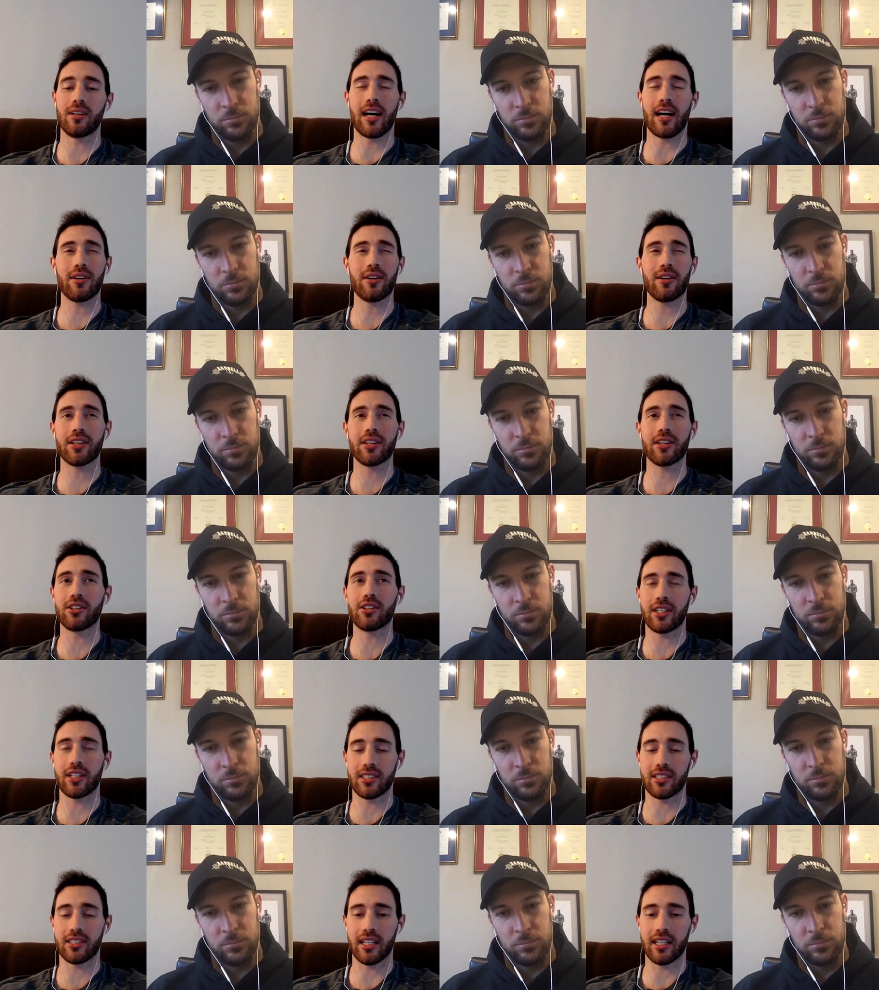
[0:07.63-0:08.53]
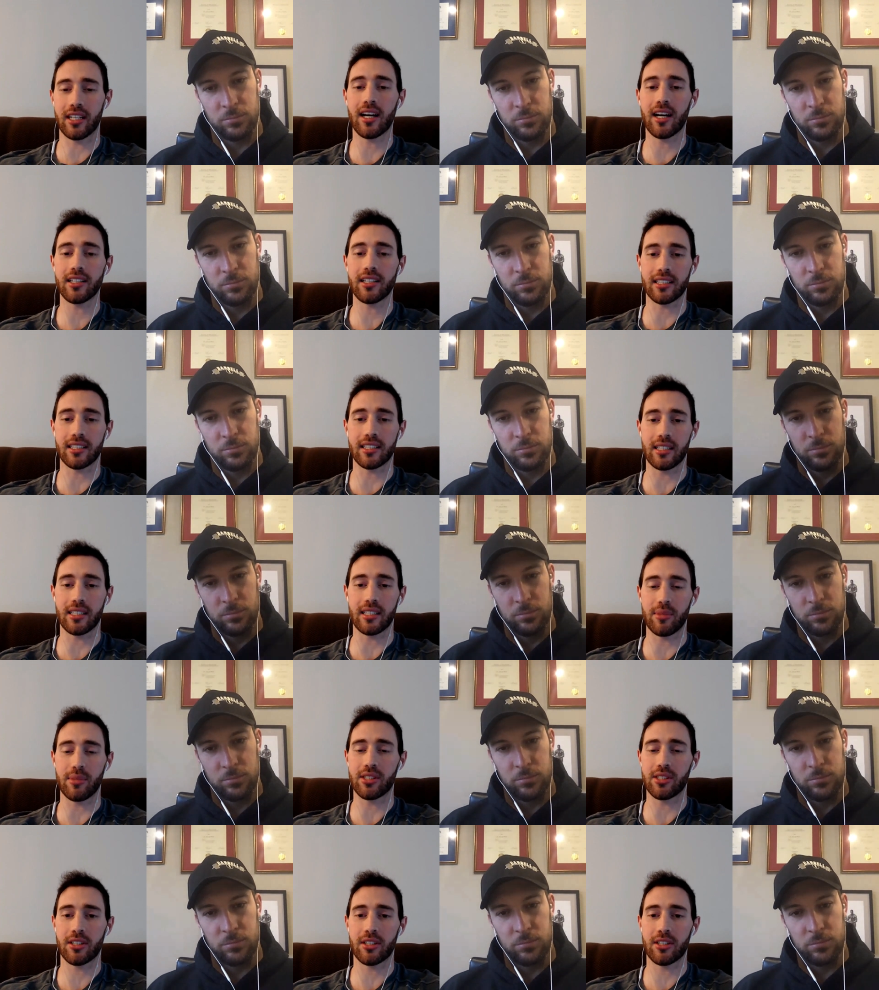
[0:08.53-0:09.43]
Speaker 1: I don't think you tried to say contest lean,
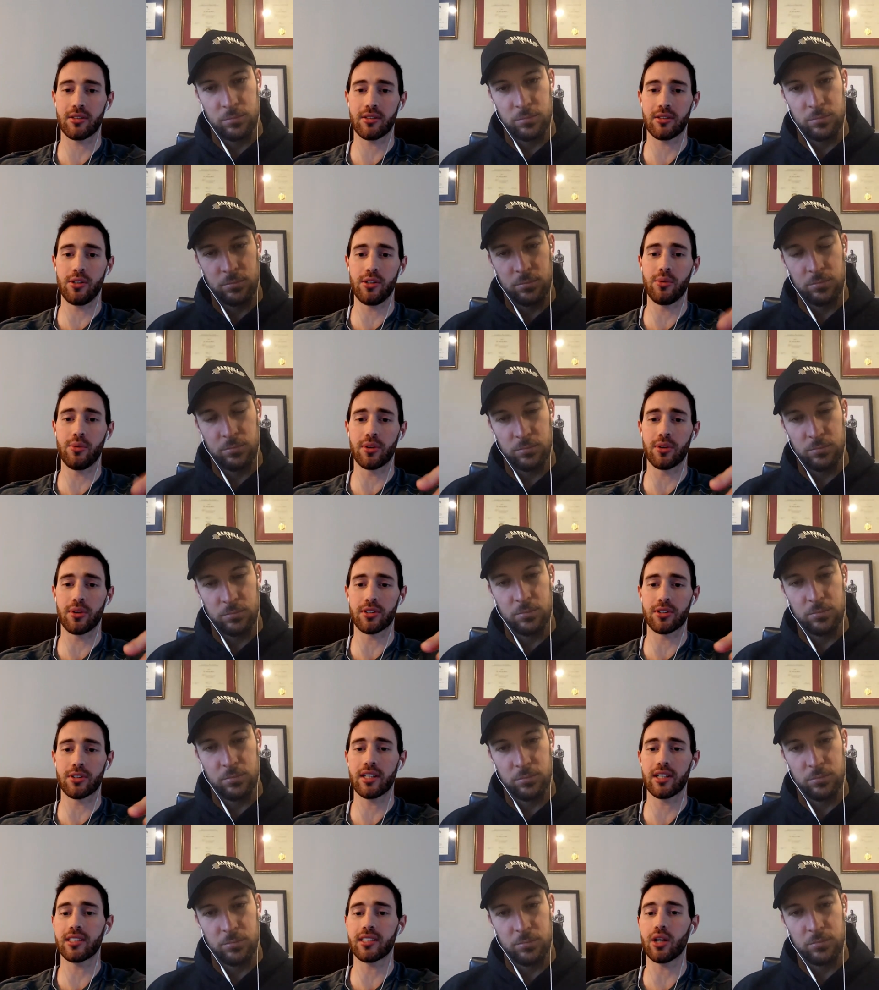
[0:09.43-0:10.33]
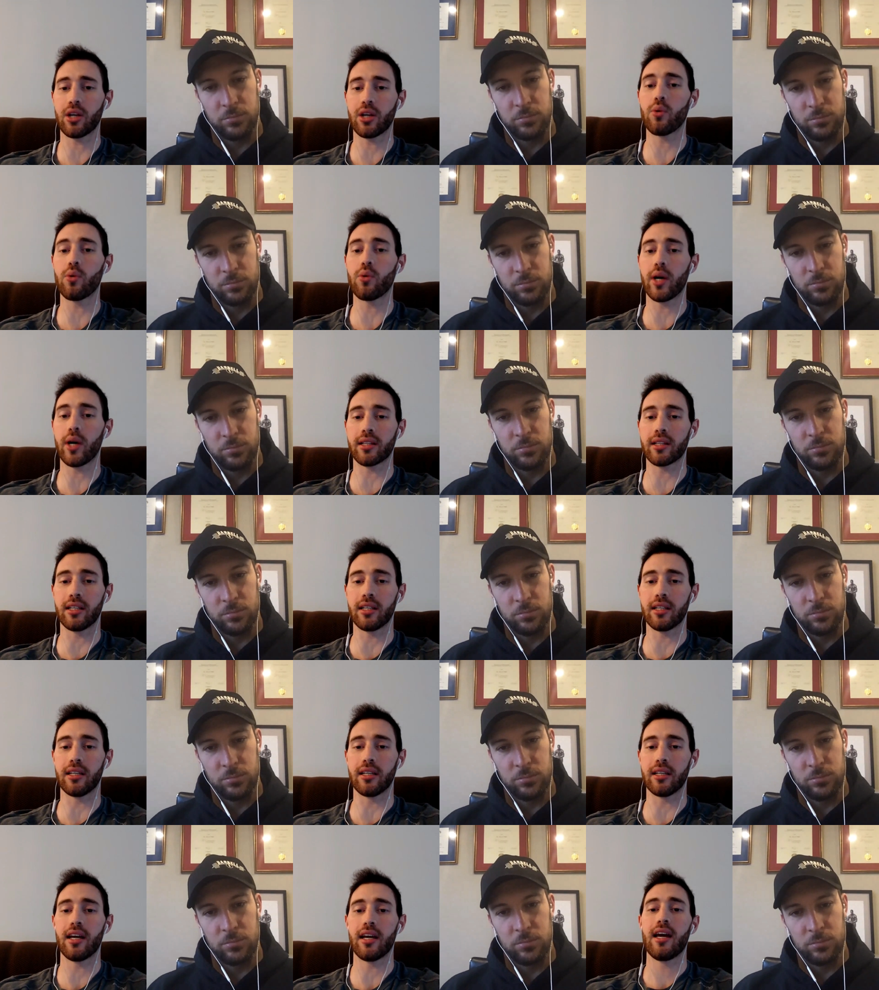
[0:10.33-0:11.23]
but you, you were trying to say quite
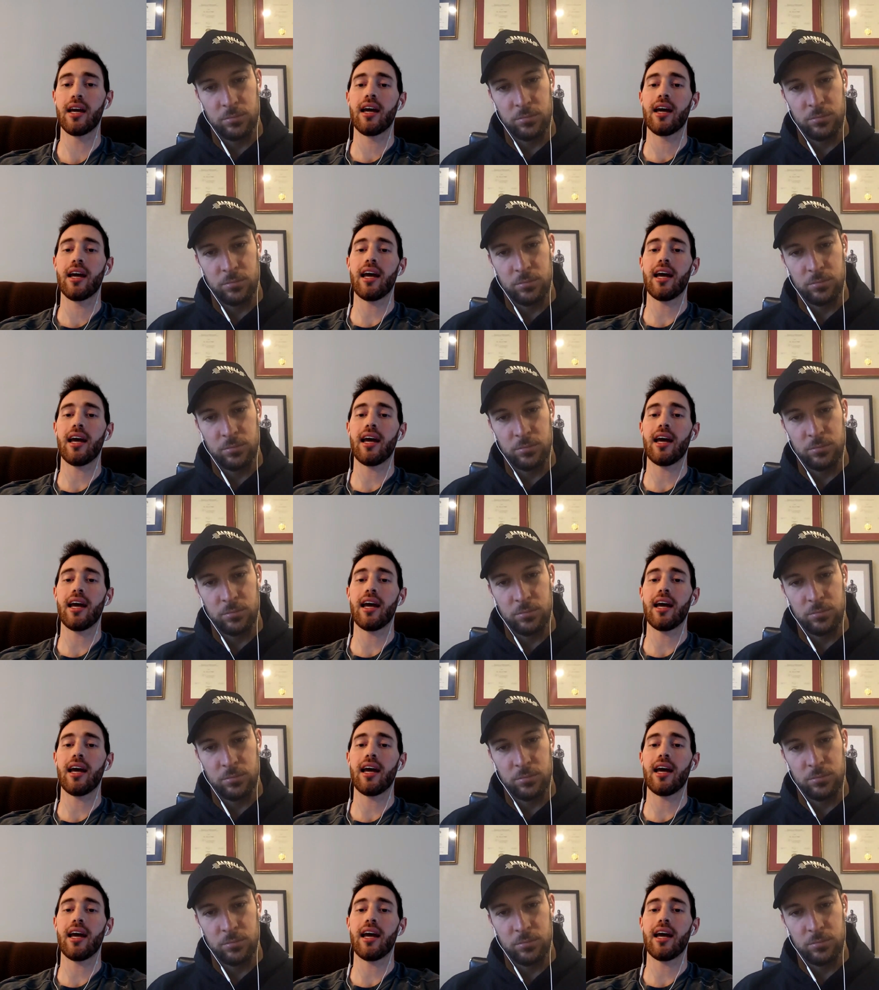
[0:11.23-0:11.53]
lean.